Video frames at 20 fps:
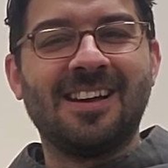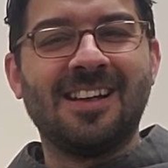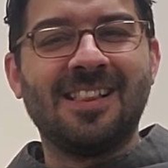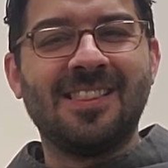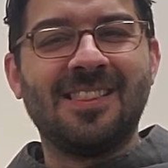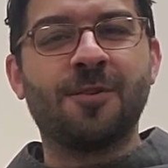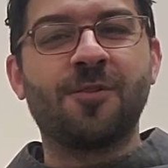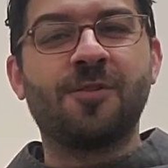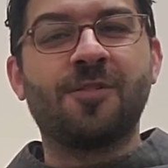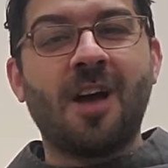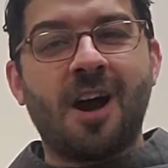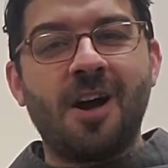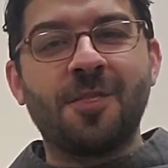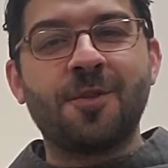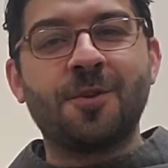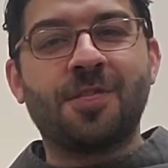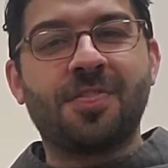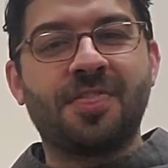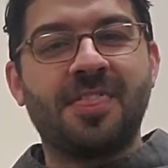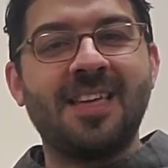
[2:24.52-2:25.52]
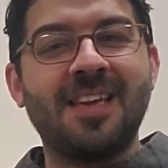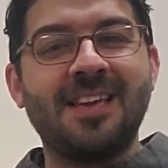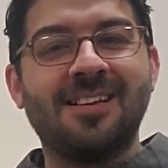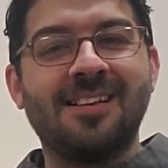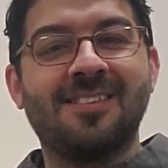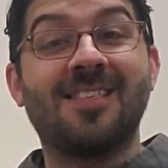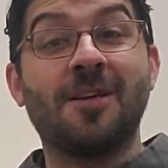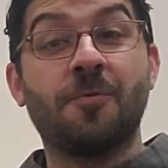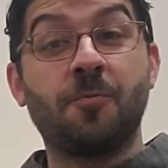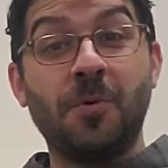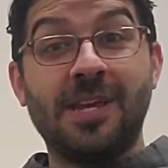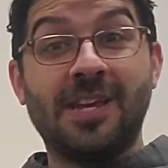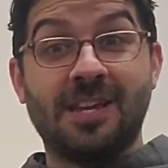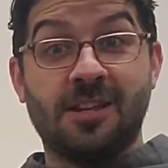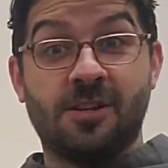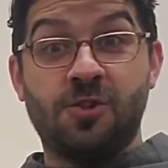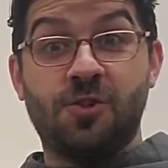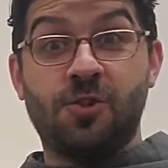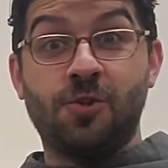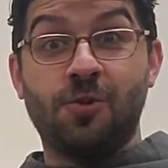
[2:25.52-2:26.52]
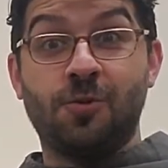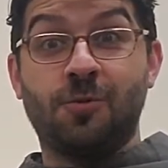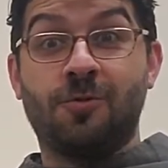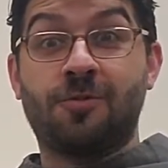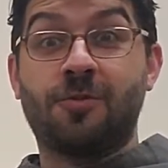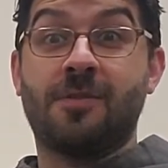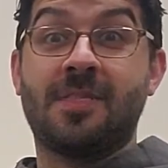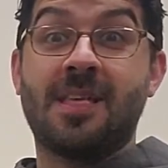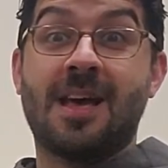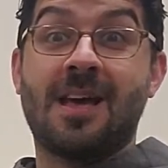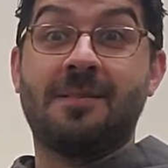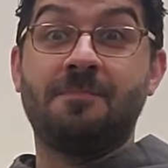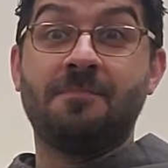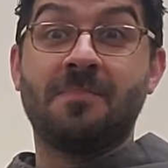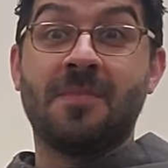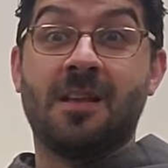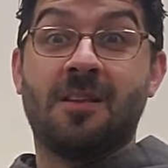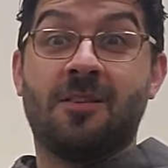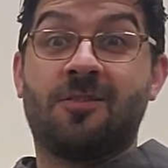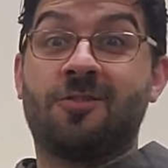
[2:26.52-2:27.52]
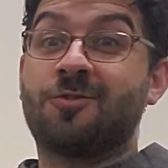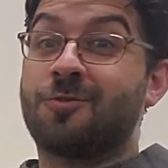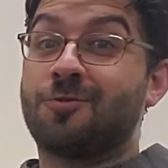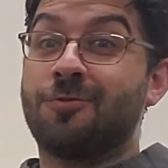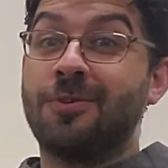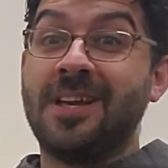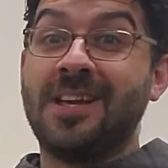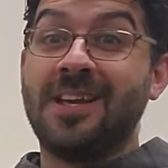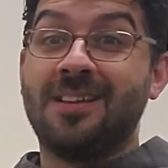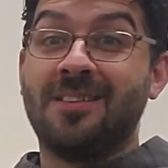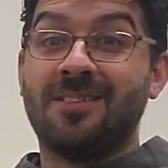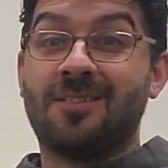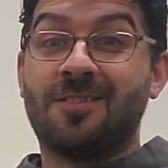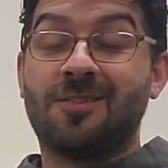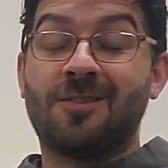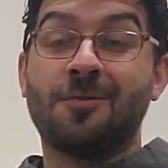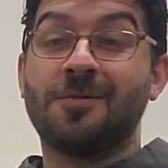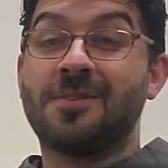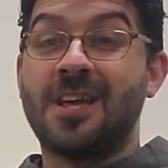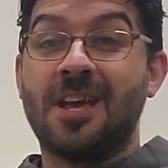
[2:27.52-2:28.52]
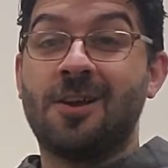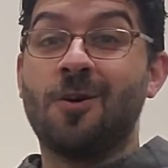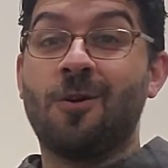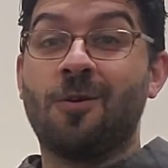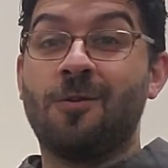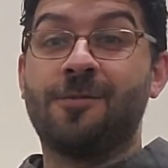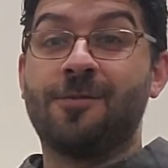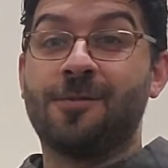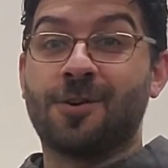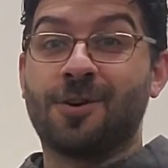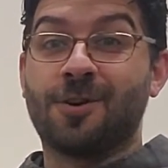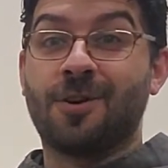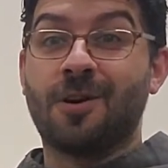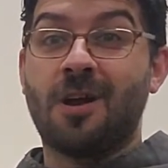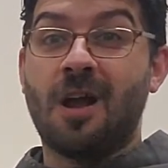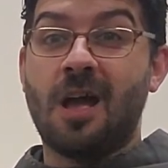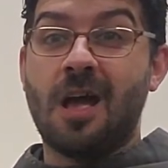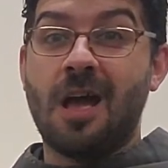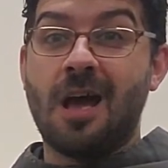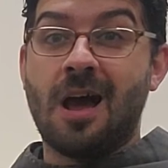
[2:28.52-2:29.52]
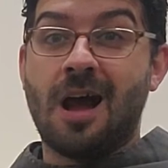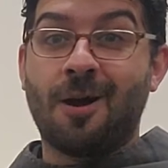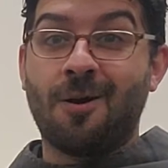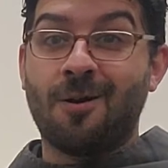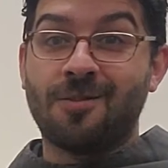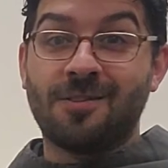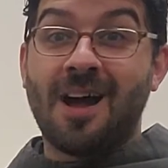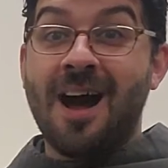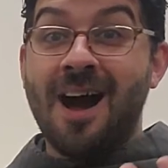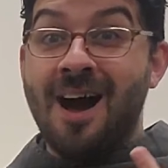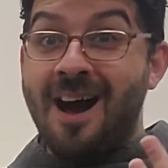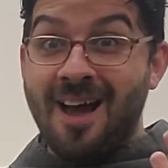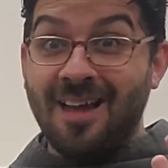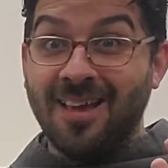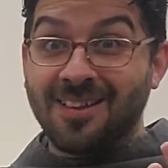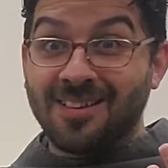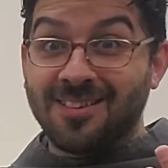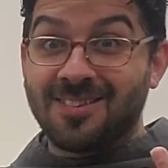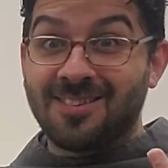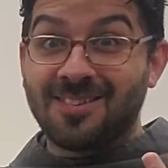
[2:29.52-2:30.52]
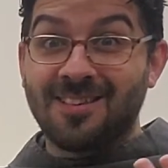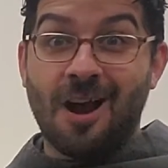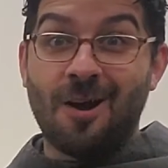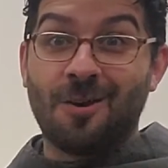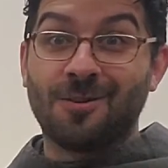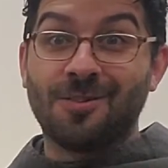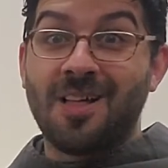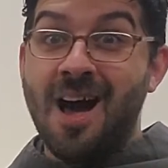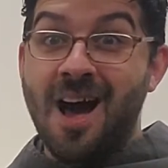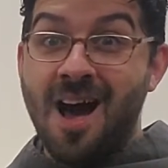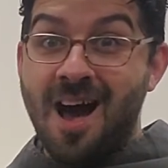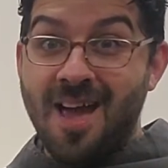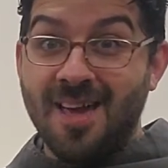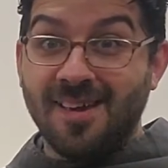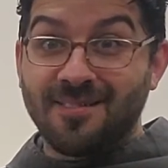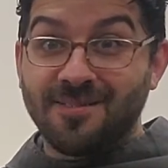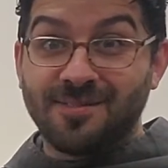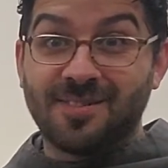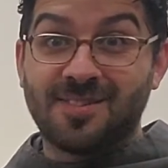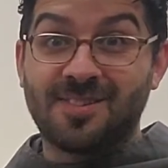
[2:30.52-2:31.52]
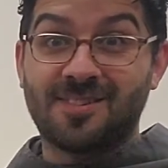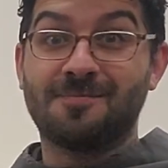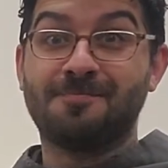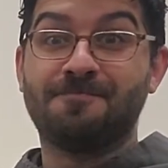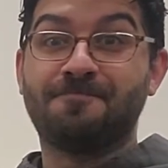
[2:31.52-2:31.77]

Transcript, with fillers: There's other things that we can do so that Screens don't take over our eyes, our lives.